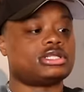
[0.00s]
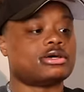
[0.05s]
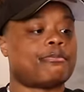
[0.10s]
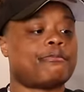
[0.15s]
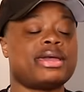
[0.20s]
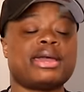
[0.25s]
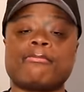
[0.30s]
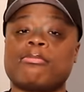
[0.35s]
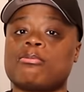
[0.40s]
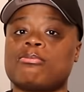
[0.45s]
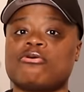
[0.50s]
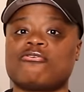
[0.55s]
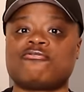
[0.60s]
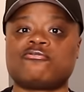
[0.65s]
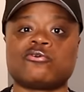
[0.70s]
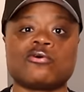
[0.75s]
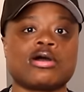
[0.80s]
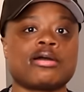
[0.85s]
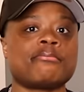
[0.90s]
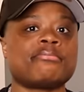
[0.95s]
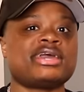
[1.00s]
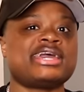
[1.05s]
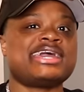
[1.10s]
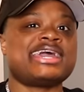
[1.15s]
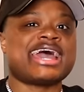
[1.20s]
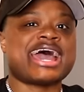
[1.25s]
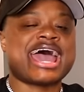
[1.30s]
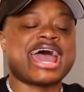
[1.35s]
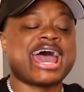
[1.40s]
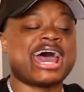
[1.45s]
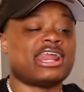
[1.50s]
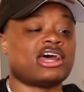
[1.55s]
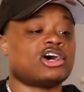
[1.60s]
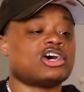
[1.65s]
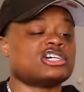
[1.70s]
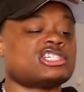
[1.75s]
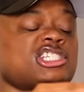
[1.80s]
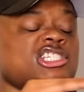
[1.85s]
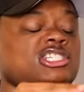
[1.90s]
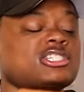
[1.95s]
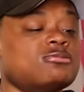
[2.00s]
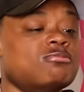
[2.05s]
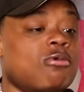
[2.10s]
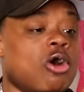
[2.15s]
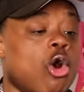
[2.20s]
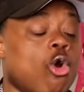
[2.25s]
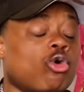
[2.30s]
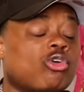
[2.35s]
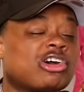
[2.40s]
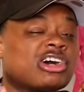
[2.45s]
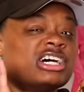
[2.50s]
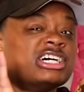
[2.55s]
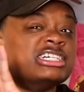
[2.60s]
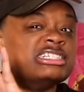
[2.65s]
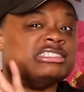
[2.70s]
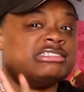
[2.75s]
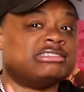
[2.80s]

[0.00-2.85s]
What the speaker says: The people before me had a smoke